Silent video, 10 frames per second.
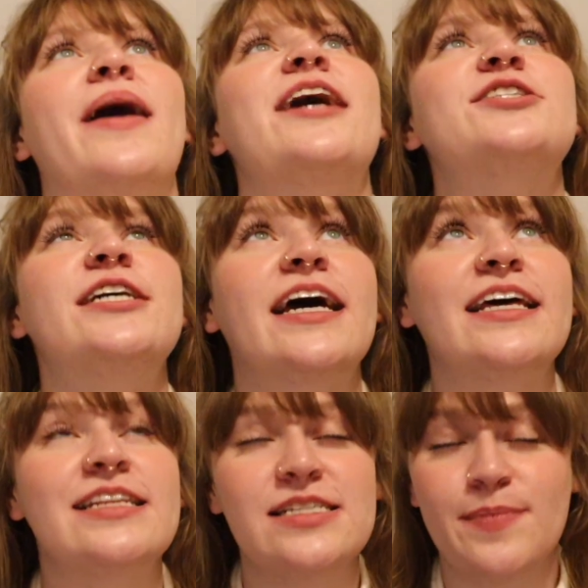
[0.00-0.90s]
imagine
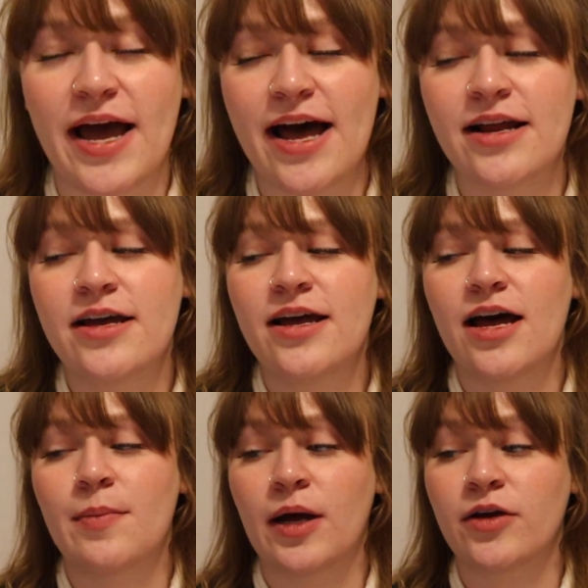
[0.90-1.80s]
getting this mad
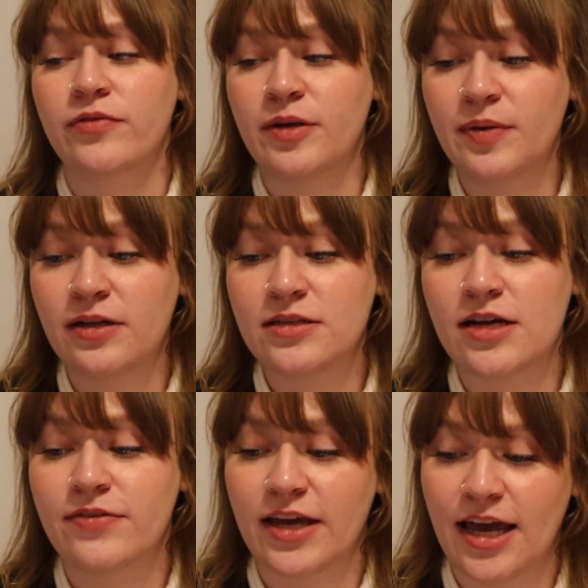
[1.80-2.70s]
about a rebuild
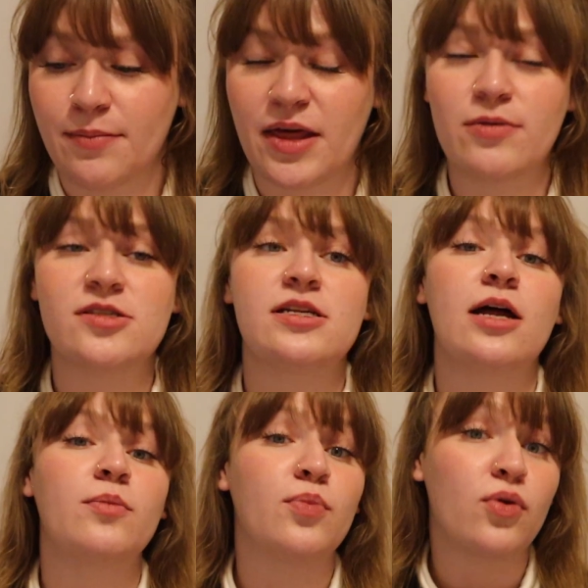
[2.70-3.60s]
of a game that was
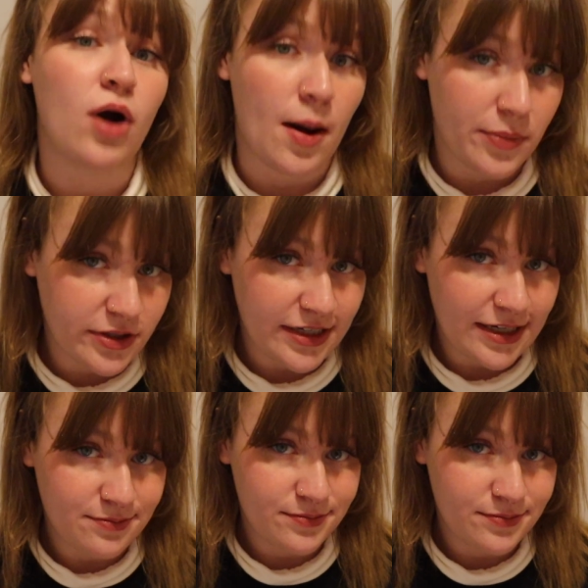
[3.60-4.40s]
done properly.